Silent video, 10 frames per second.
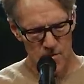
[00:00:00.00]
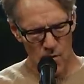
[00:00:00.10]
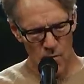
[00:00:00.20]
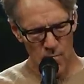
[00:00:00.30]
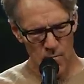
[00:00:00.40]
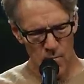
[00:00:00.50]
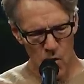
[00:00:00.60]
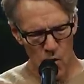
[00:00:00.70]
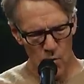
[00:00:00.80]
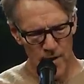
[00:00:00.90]
So
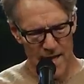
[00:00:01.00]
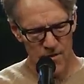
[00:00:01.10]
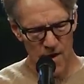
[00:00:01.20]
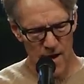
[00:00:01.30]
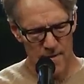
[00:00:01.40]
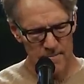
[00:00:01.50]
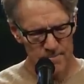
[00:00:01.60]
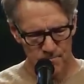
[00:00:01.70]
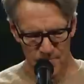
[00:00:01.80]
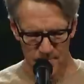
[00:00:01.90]
hold that thought.
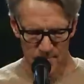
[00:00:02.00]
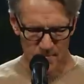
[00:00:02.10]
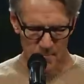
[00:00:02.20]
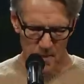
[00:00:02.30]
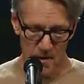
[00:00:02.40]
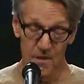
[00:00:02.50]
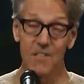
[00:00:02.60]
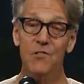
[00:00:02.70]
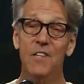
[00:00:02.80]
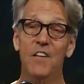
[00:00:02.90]

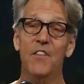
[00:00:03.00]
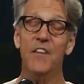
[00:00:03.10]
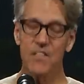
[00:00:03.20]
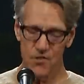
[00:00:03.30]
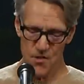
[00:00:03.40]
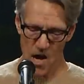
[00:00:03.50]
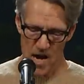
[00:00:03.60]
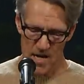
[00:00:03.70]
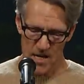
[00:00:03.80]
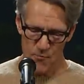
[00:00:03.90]
Listen to this
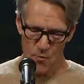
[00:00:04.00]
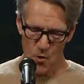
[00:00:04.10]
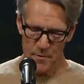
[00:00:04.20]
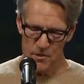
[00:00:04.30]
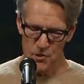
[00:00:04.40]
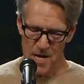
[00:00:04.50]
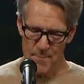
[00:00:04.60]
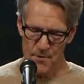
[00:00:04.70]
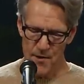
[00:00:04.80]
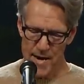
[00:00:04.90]
thought in Romans
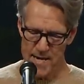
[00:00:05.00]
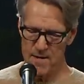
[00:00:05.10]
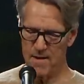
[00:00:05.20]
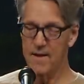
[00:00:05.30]
chapter 8.